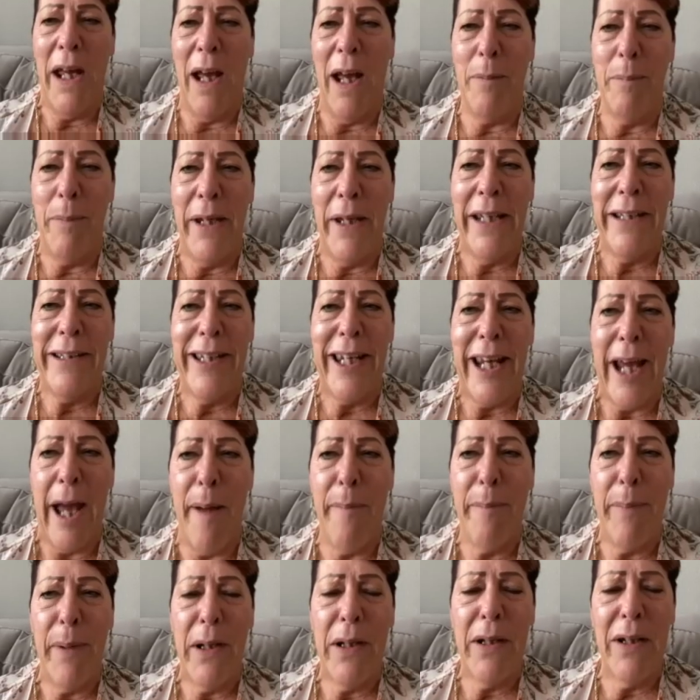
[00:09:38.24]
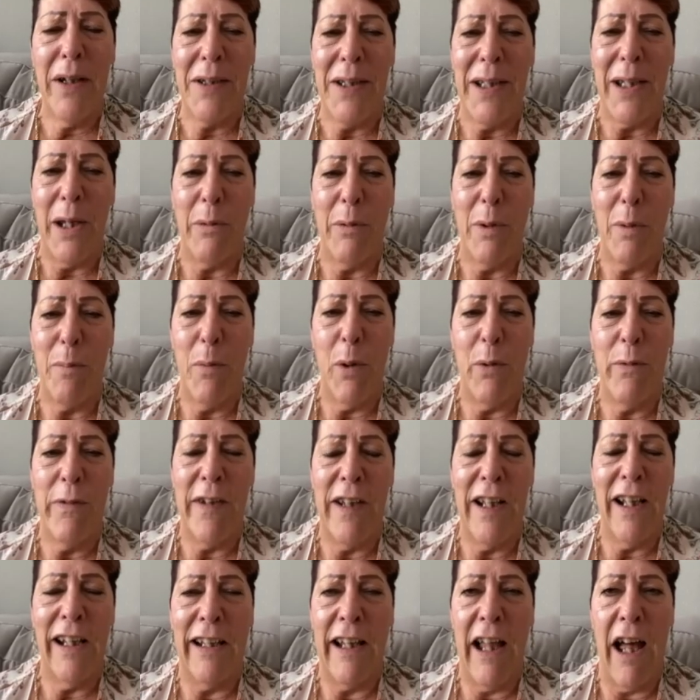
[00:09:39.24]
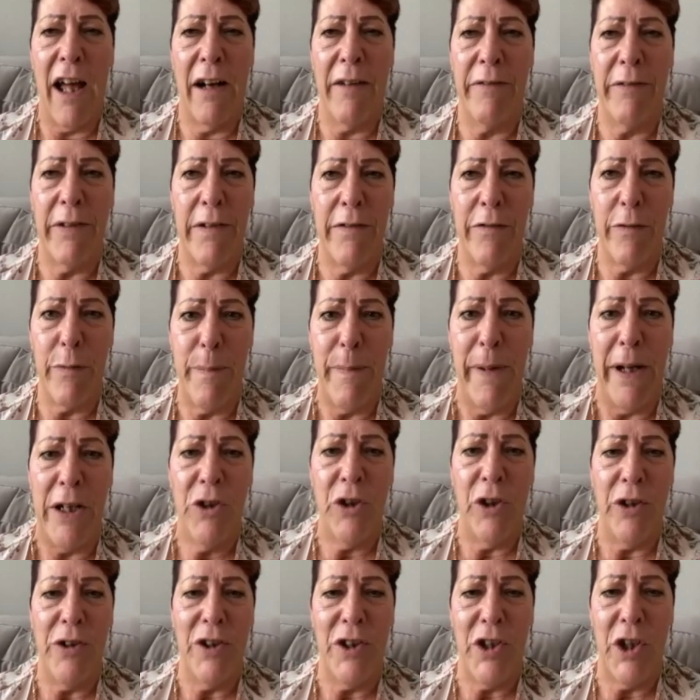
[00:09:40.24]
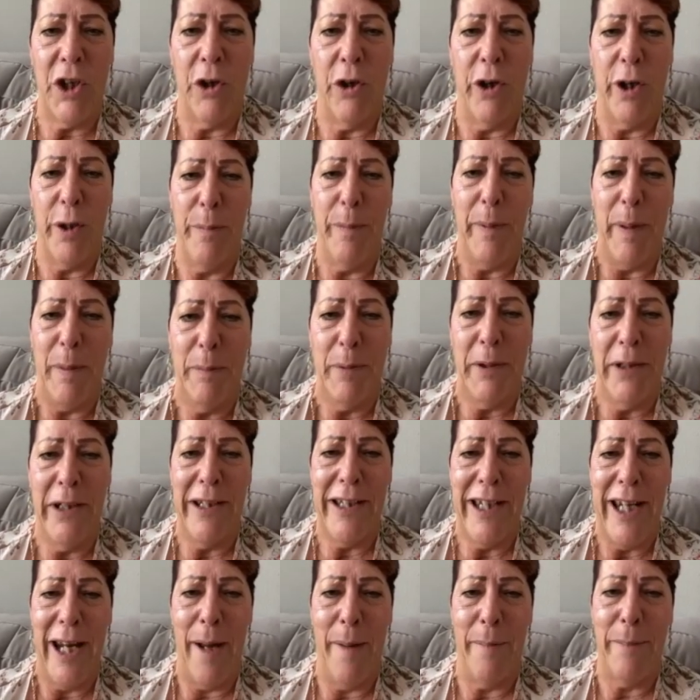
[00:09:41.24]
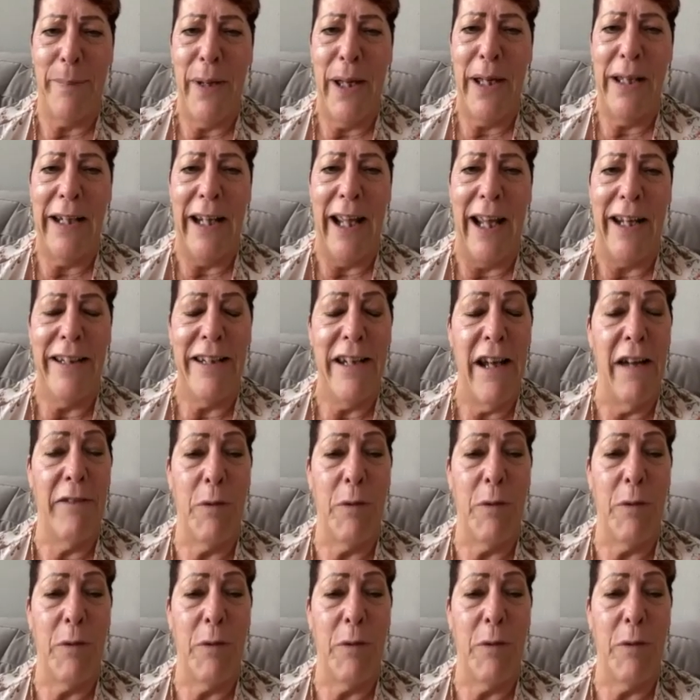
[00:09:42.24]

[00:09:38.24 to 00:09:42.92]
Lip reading: be in Tampa because they were moving a lot of information security people to Tampa. And I'd never